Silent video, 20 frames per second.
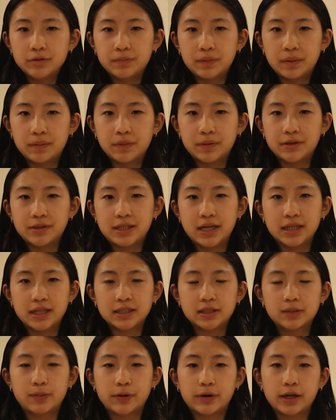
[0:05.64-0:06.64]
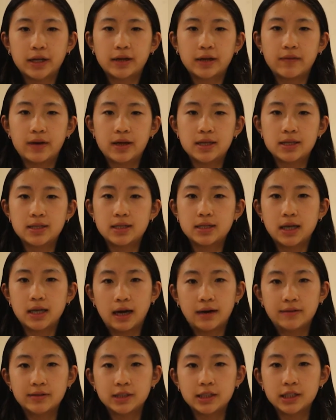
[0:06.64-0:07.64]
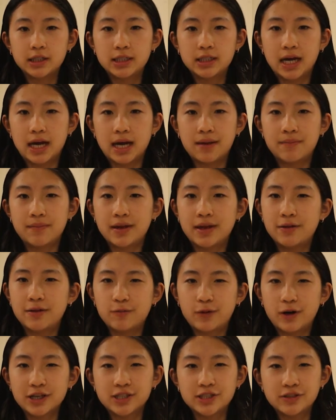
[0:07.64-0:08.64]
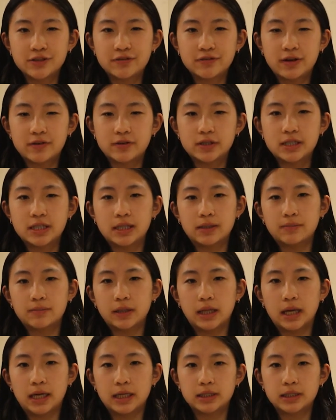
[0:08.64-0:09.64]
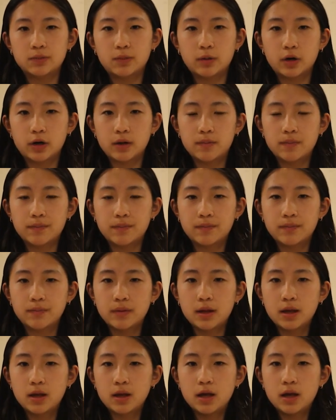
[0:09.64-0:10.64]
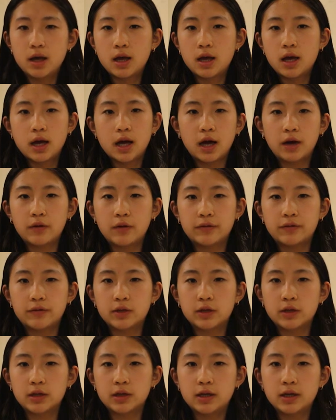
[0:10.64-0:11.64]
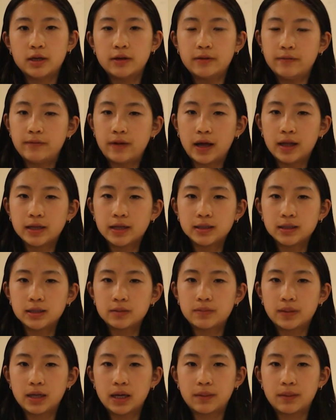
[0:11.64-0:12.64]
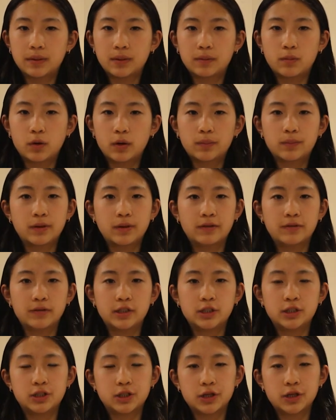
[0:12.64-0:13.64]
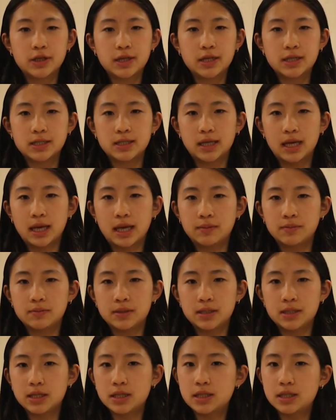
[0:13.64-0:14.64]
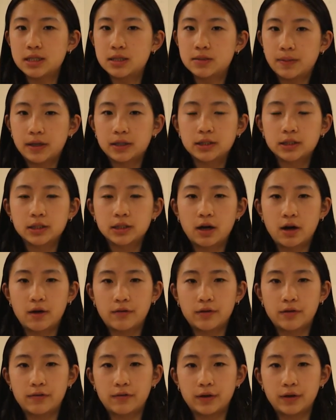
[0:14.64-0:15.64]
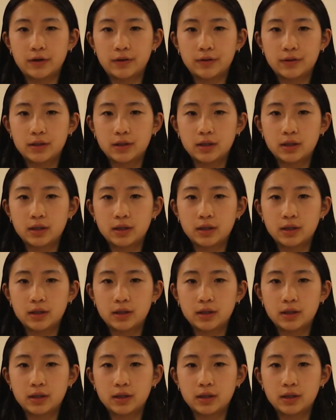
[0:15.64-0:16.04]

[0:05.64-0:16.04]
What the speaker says: people attend sporting events to have a good time and watch their favorite team play a sport. However, violence is becoming more prevalent during these games, especially off the field.